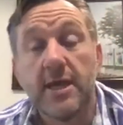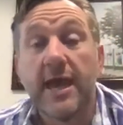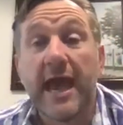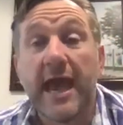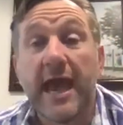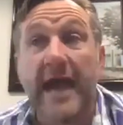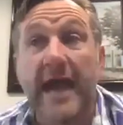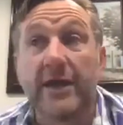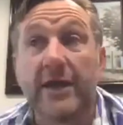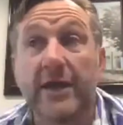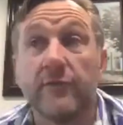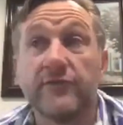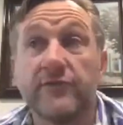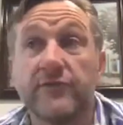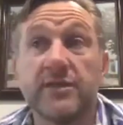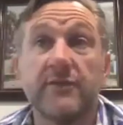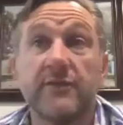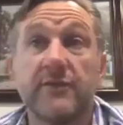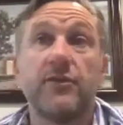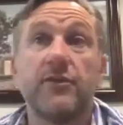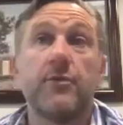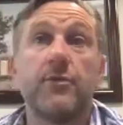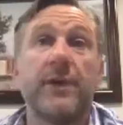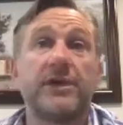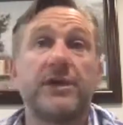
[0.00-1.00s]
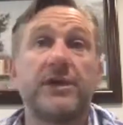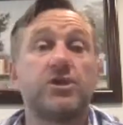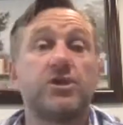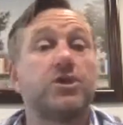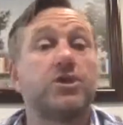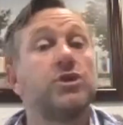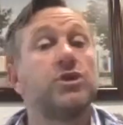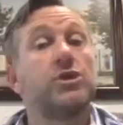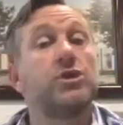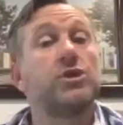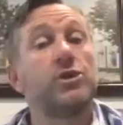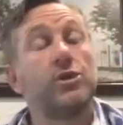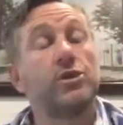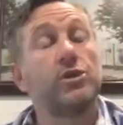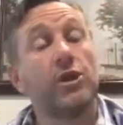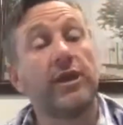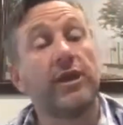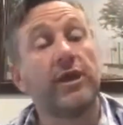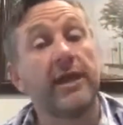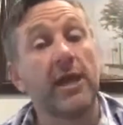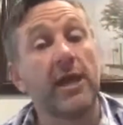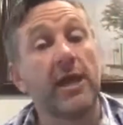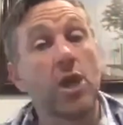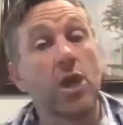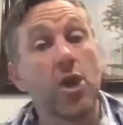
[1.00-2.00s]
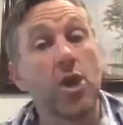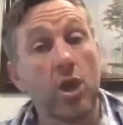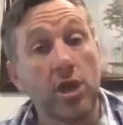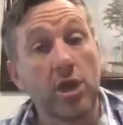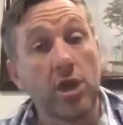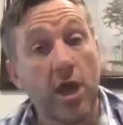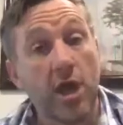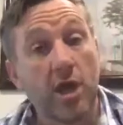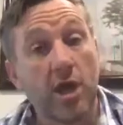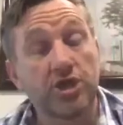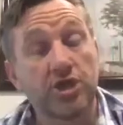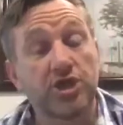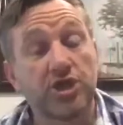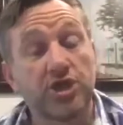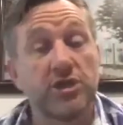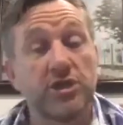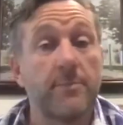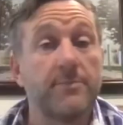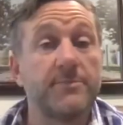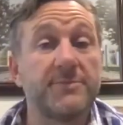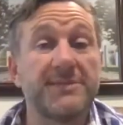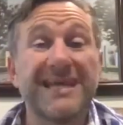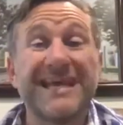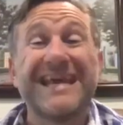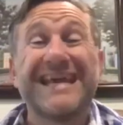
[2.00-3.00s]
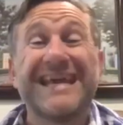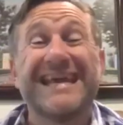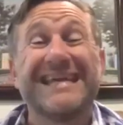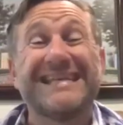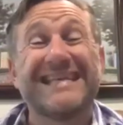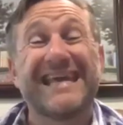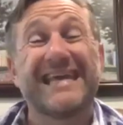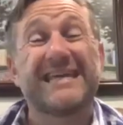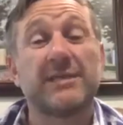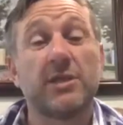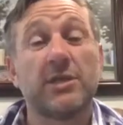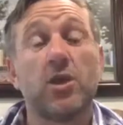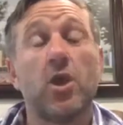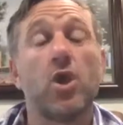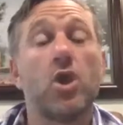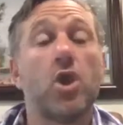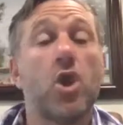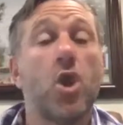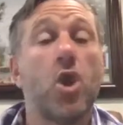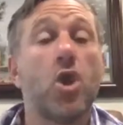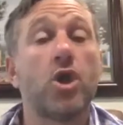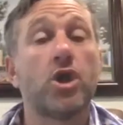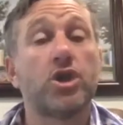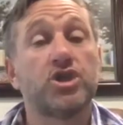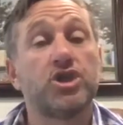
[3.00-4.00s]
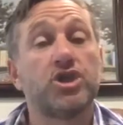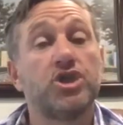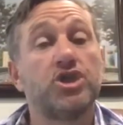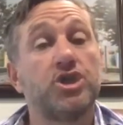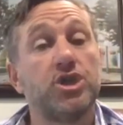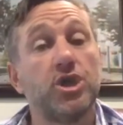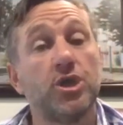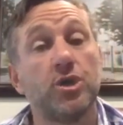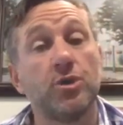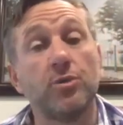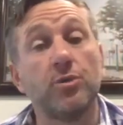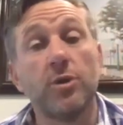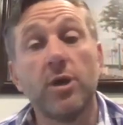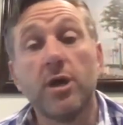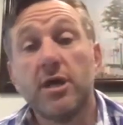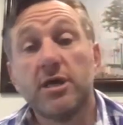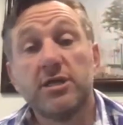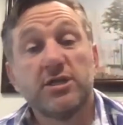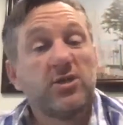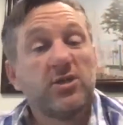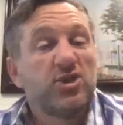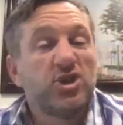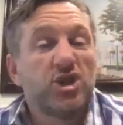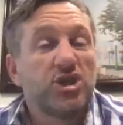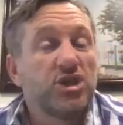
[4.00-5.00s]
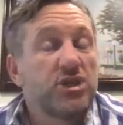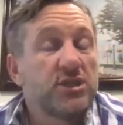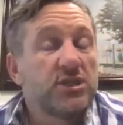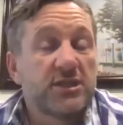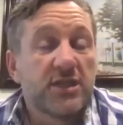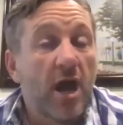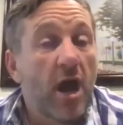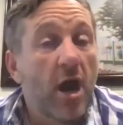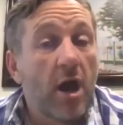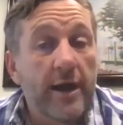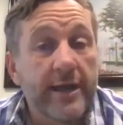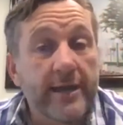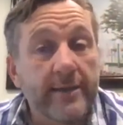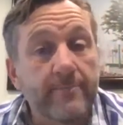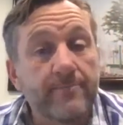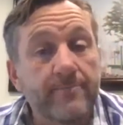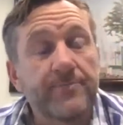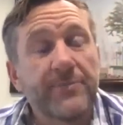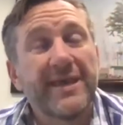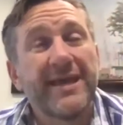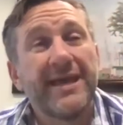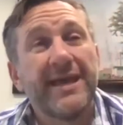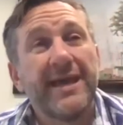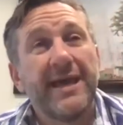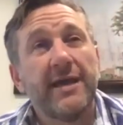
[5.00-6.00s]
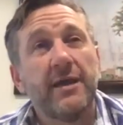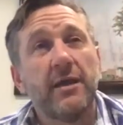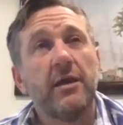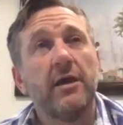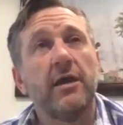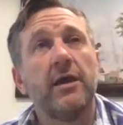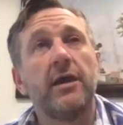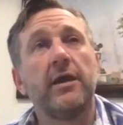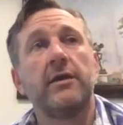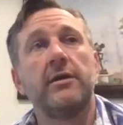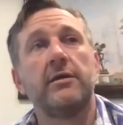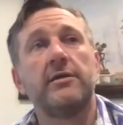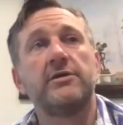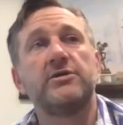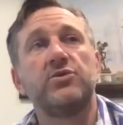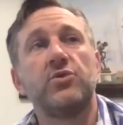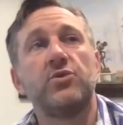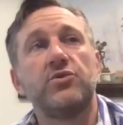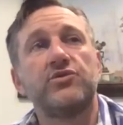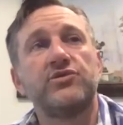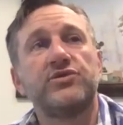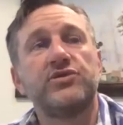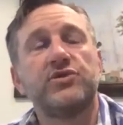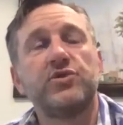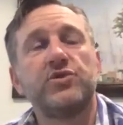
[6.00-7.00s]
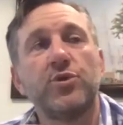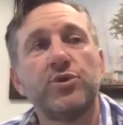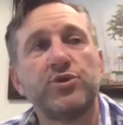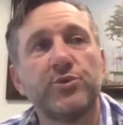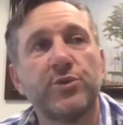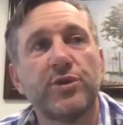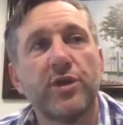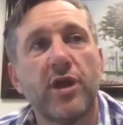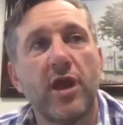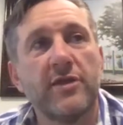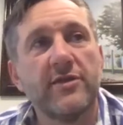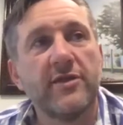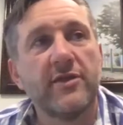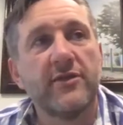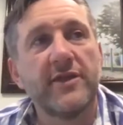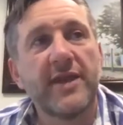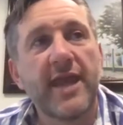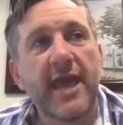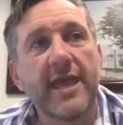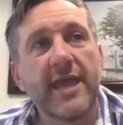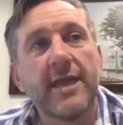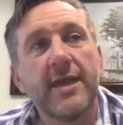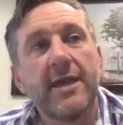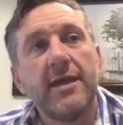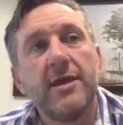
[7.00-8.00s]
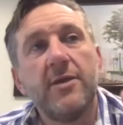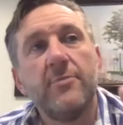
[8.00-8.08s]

And obviously, if you imagine you're looking at a lot larger sums, it takes a lot longer to do. So it's just time. And I sort of talking to a client the other day.